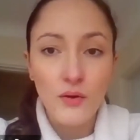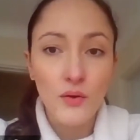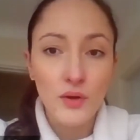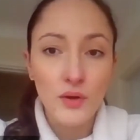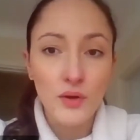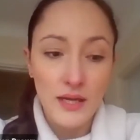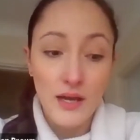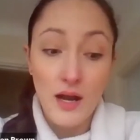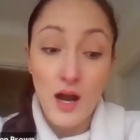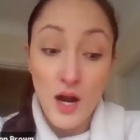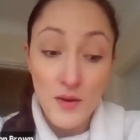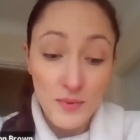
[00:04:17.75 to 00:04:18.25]

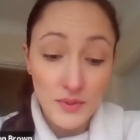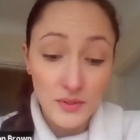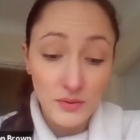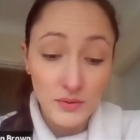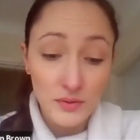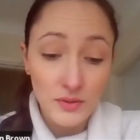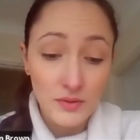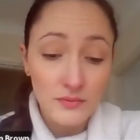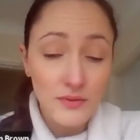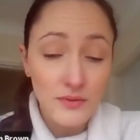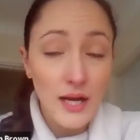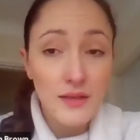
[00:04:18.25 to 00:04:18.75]
okay are we
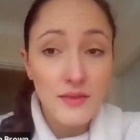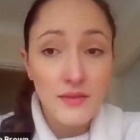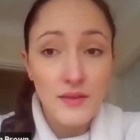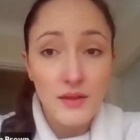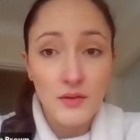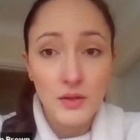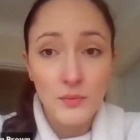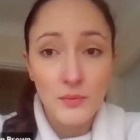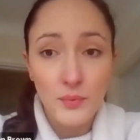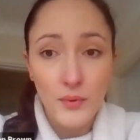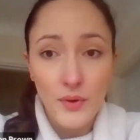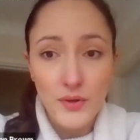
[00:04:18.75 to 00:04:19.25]
doing the right thing
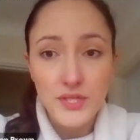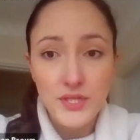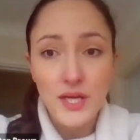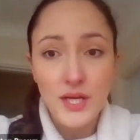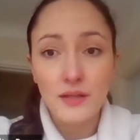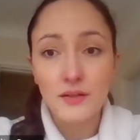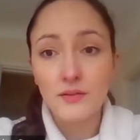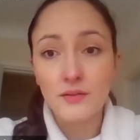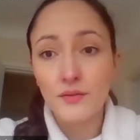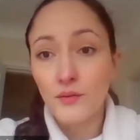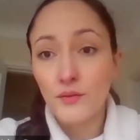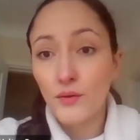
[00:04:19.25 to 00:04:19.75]
on a
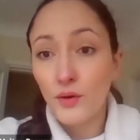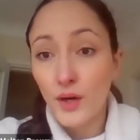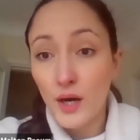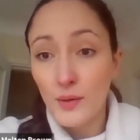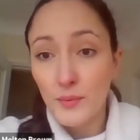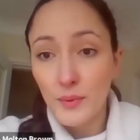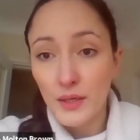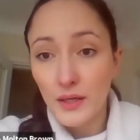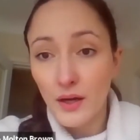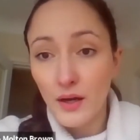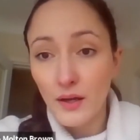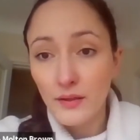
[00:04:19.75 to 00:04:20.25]
project or are
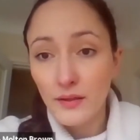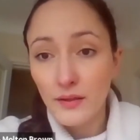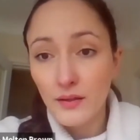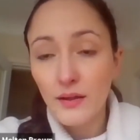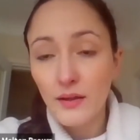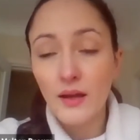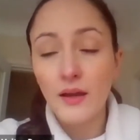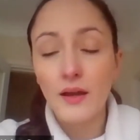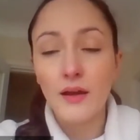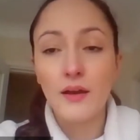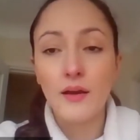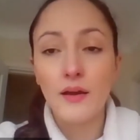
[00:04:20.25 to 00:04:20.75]
we not
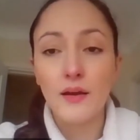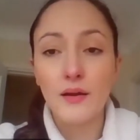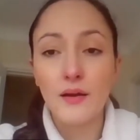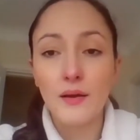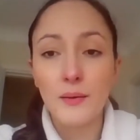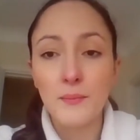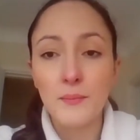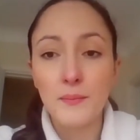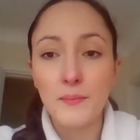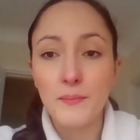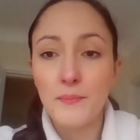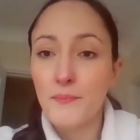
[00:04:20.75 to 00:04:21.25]

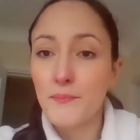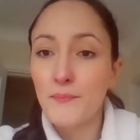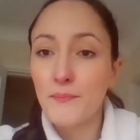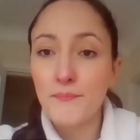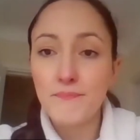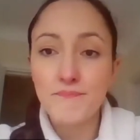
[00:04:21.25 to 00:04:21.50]
um,